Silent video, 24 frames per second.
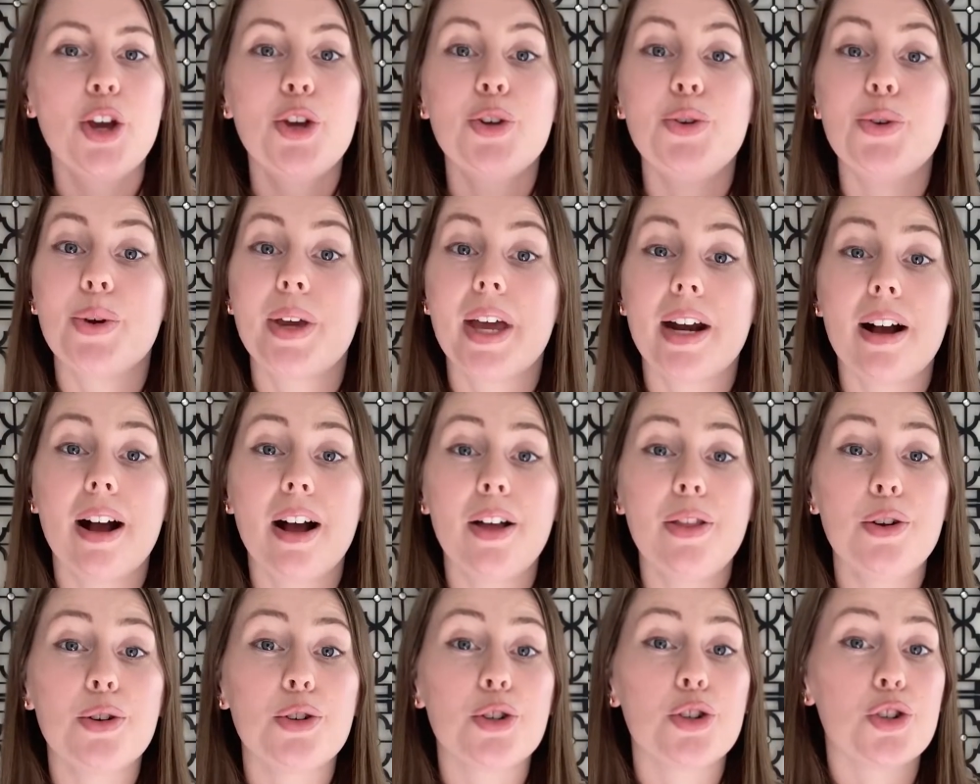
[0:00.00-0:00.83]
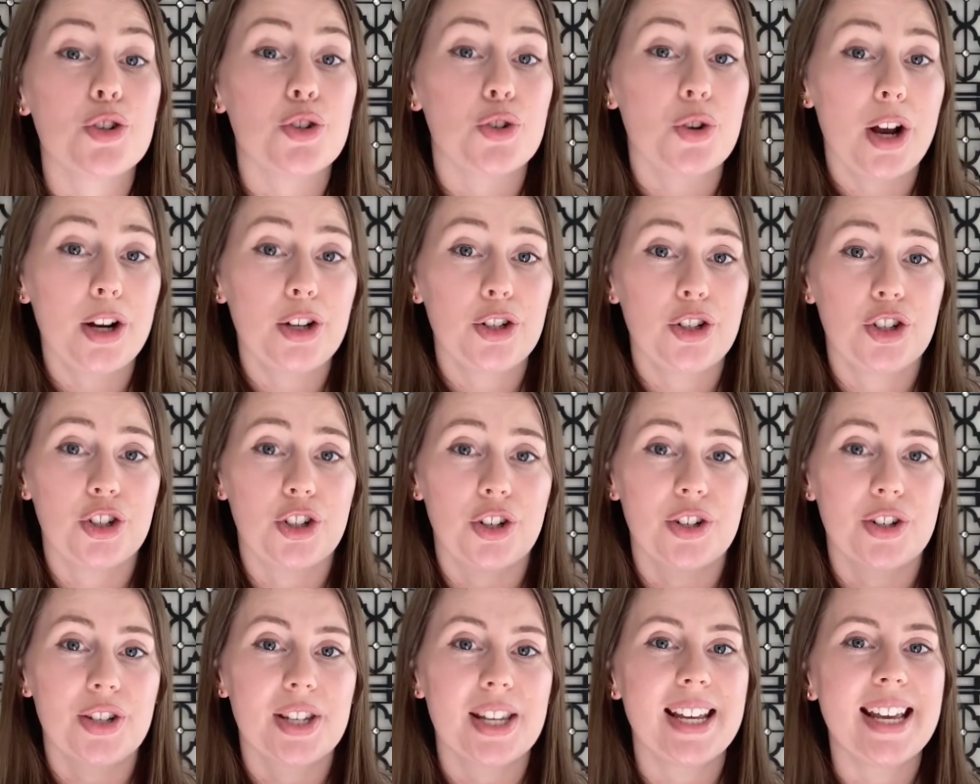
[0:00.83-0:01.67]
you get other
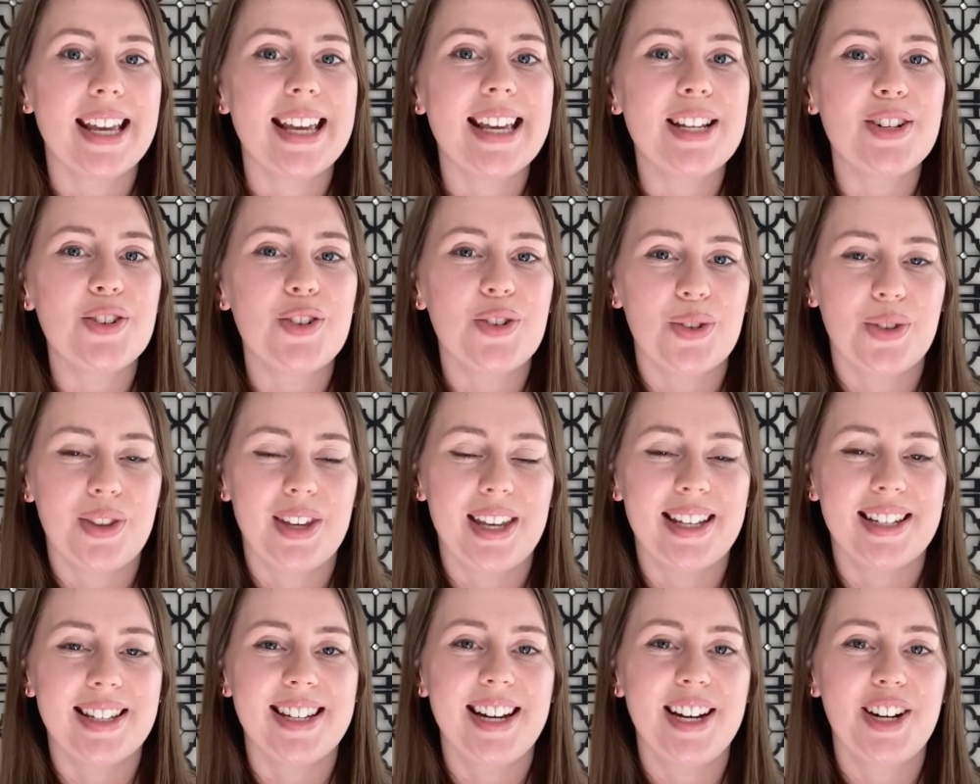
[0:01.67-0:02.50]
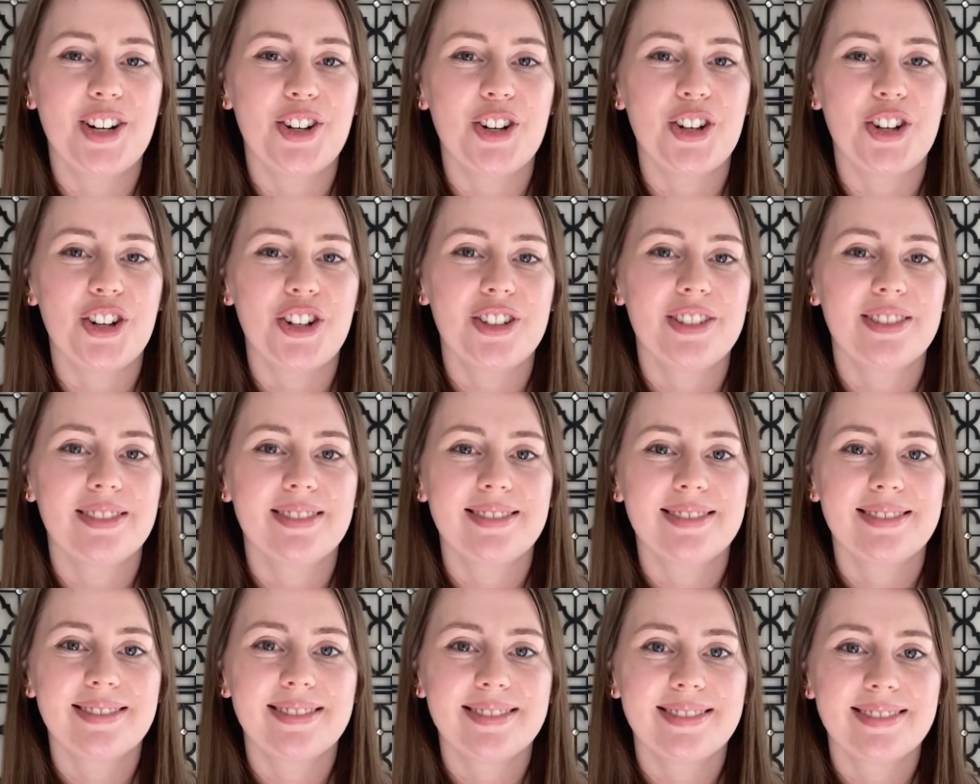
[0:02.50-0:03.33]
structures into the interior.
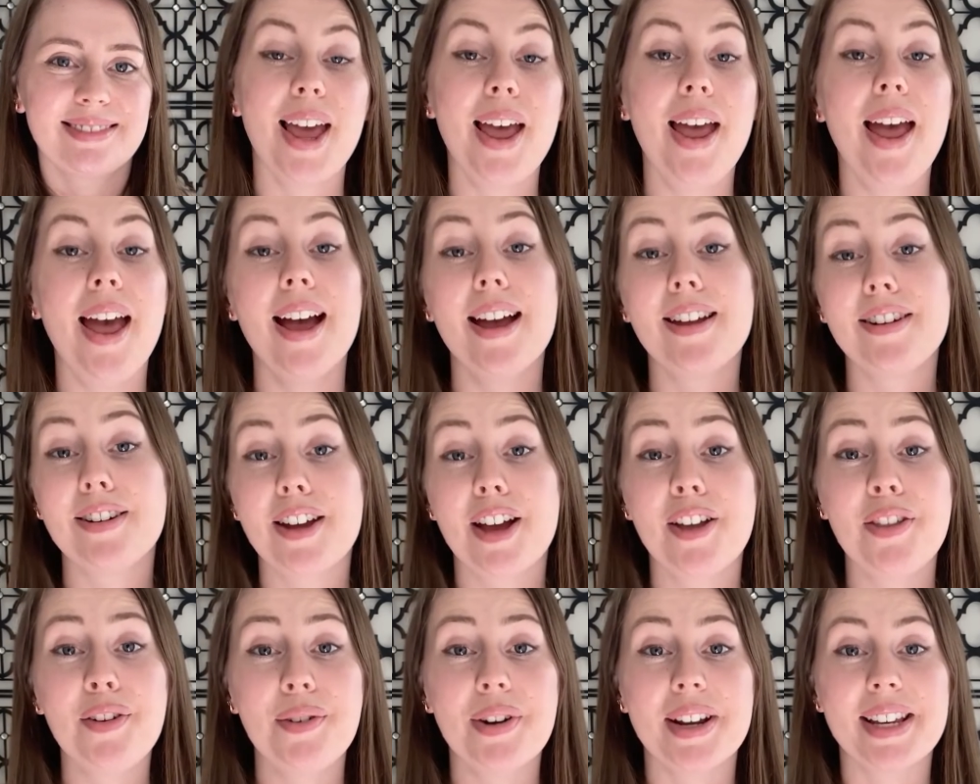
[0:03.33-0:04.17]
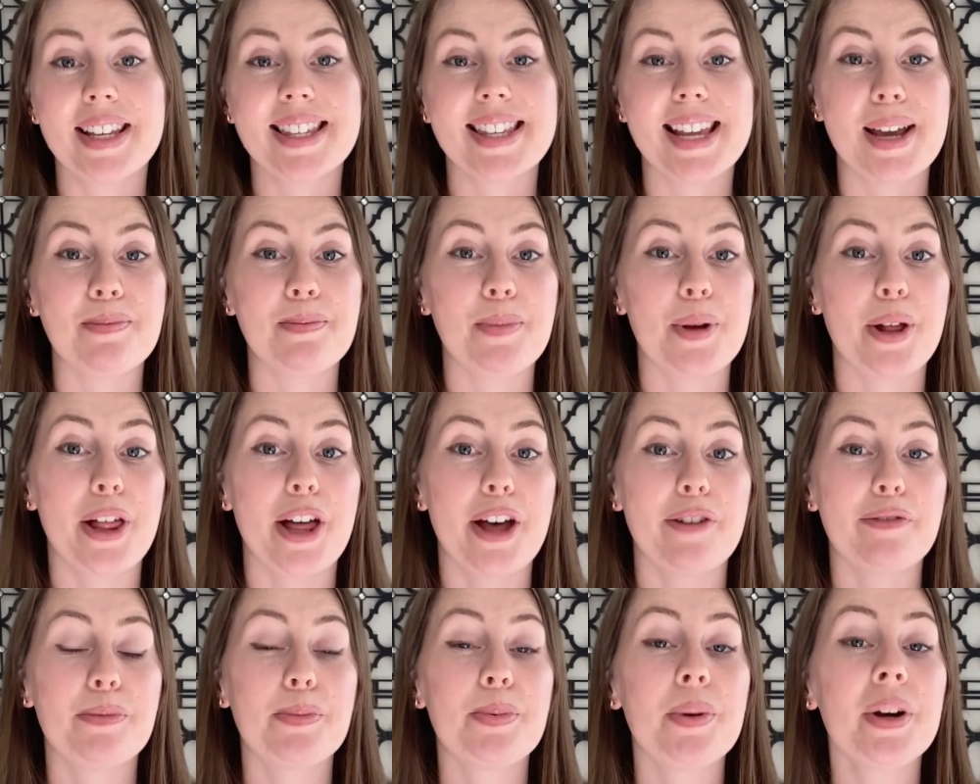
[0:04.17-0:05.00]
Another example
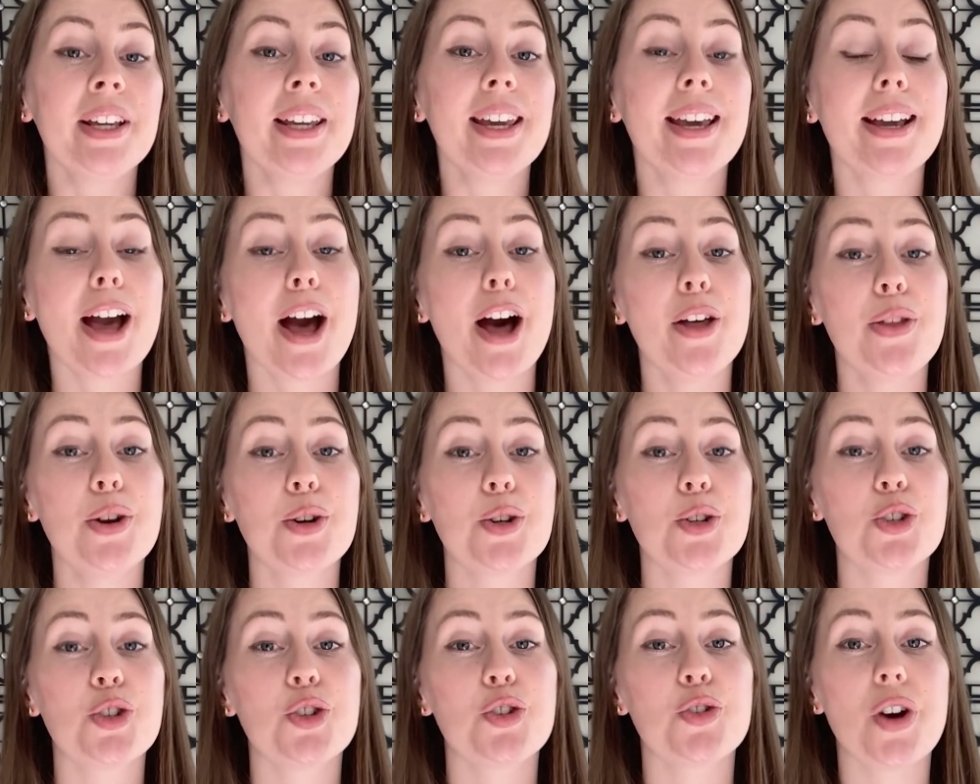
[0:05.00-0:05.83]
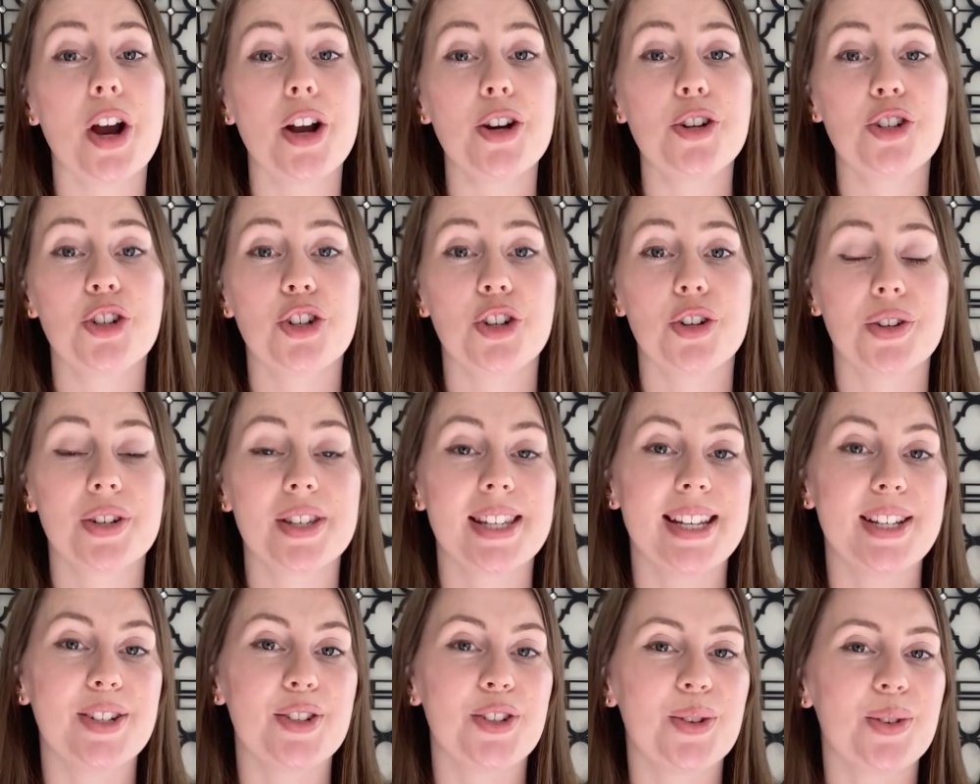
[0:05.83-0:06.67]
of bringing other structures
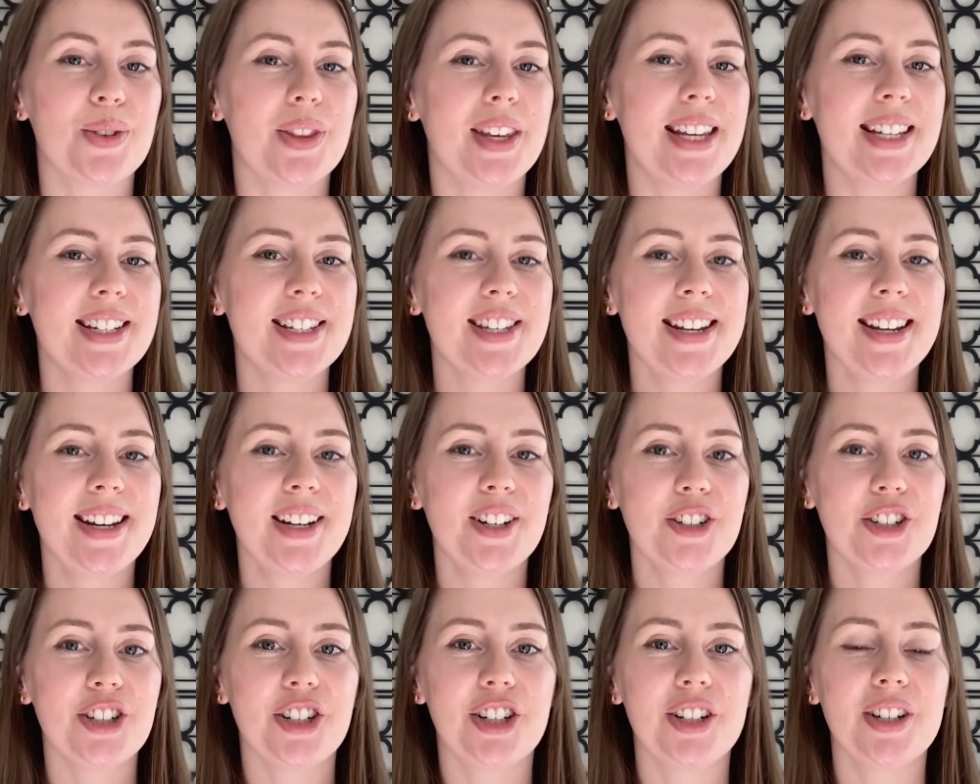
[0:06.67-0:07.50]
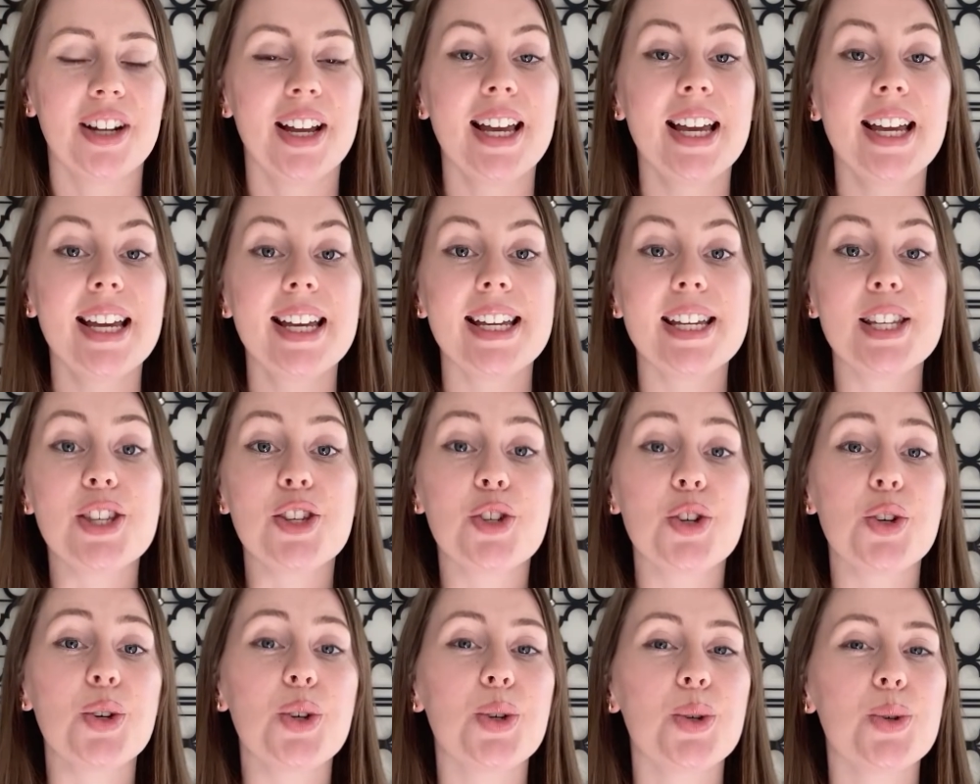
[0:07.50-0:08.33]
into the interior is
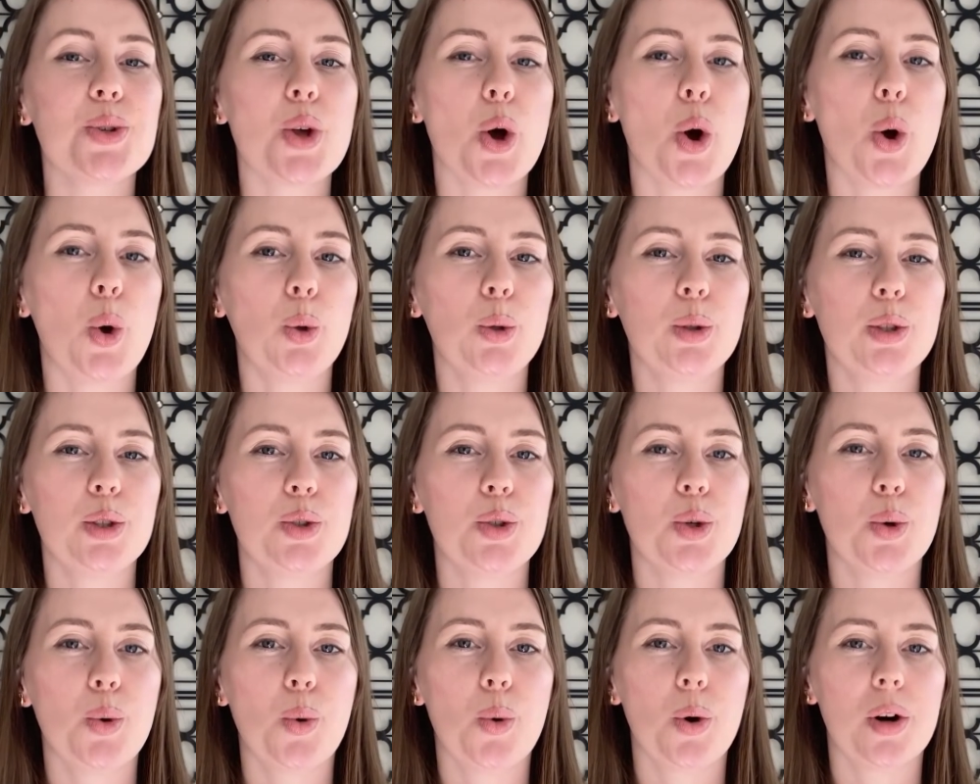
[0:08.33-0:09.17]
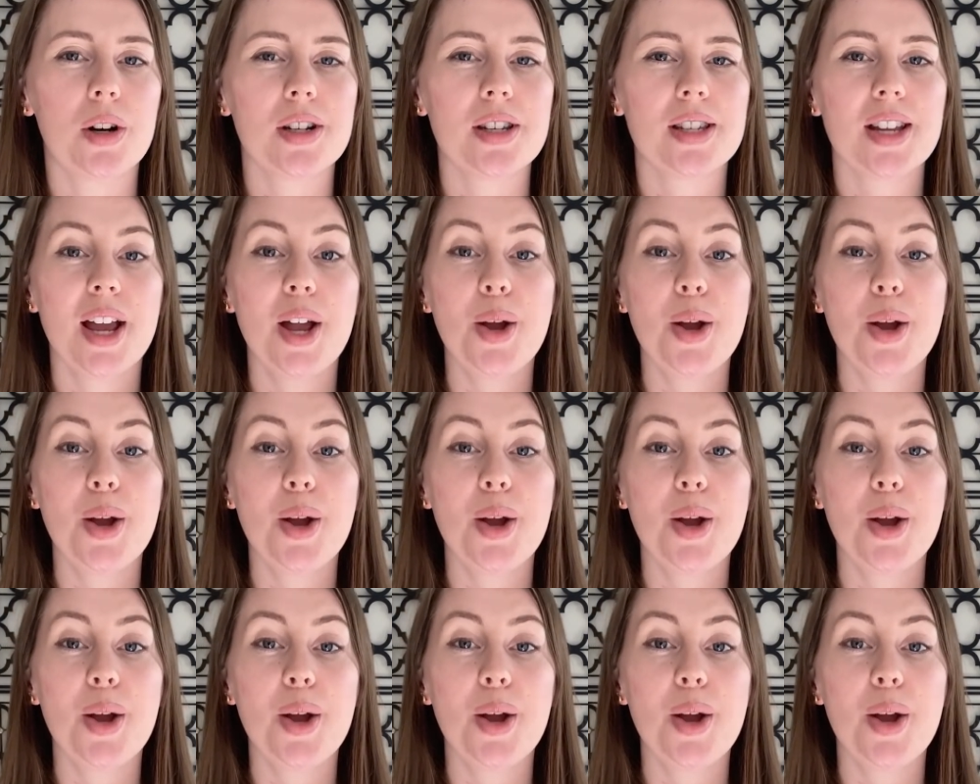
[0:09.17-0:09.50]
to use old doors